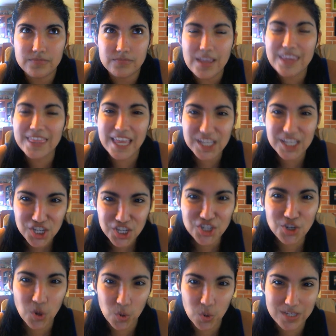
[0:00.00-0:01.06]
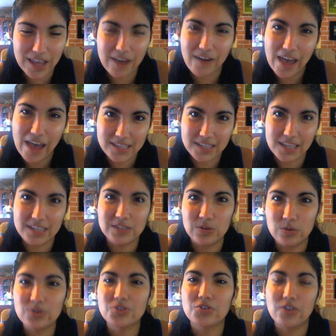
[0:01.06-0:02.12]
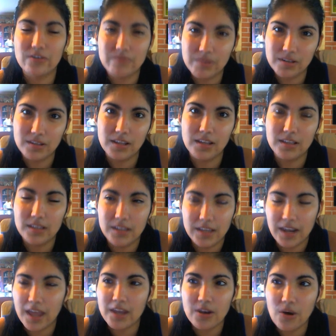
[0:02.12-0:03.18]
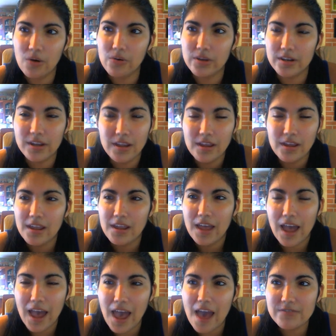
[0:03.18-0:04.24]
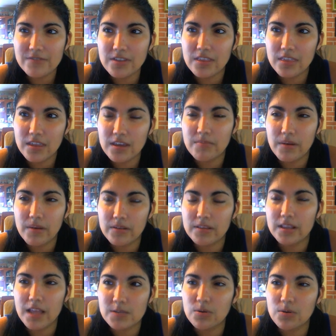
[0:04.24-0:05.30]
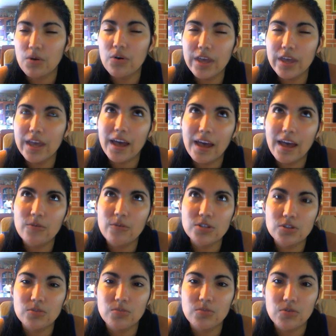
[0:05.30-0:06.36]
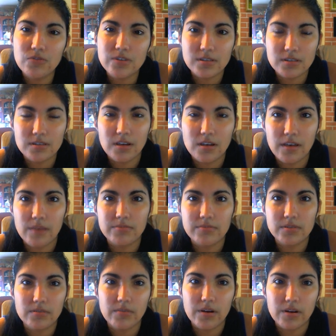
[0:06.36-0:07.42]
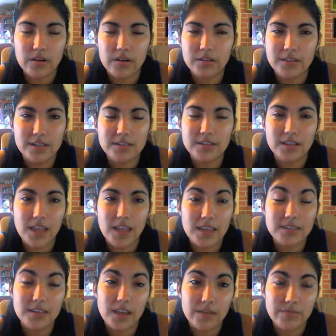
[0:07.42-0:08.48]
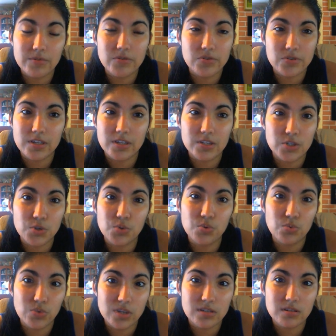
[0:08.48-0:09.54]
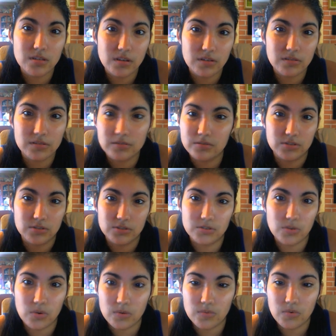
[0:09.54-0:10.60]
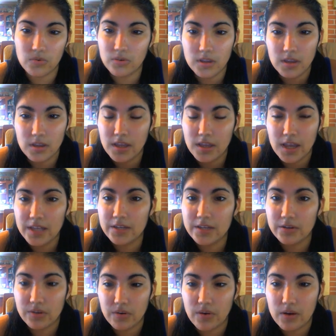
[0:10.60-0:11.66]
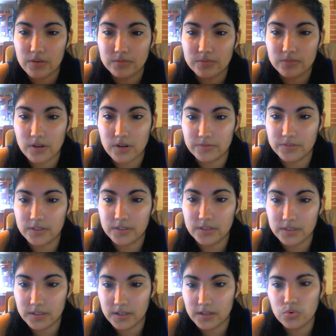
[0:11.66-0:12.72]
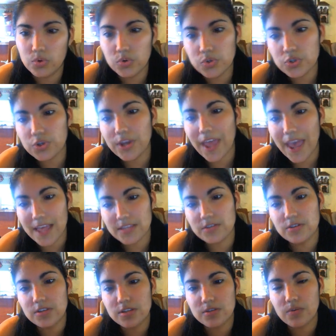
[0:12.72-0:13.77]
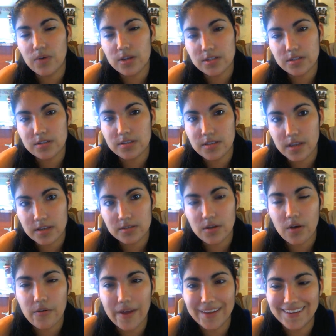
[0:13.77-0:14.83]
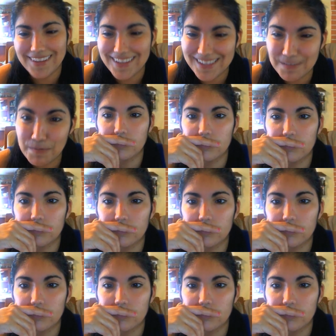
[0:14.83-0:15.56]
That just shows how antisocial I've been lately, and I know it. I have to think about the last... Oh, yeah. I went to the movies and saw Captain America. That's the last time, which was like 2 weeks ago. It was just horrible. I need to go out more often. Who should answer these questions next? All right. Let's pick.